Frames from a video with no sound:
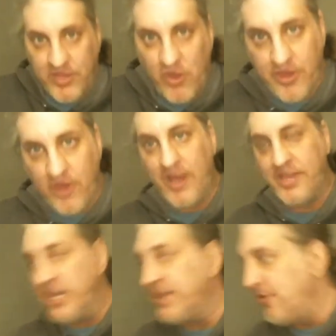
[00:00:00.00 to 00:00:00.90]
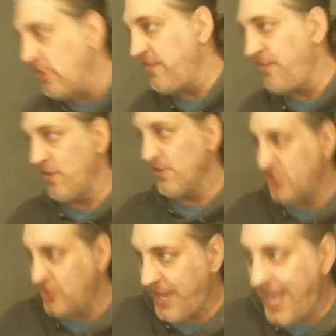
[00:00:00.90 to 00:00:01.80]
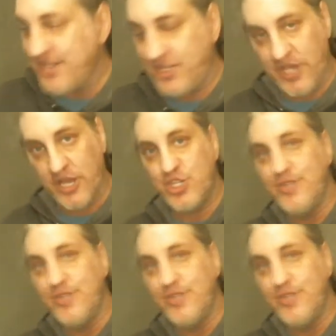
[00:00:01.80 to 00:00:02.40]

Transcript: although I think the book refers to it as such.